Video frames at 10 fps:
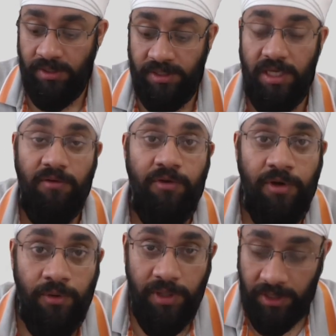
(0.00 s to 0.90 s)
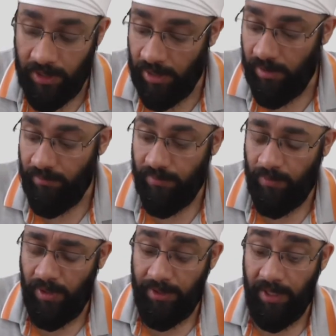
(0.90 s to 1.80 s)
received during the year?
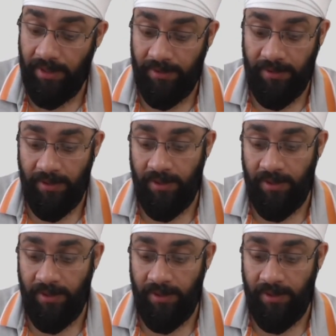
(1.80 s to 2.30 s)
Well, 10.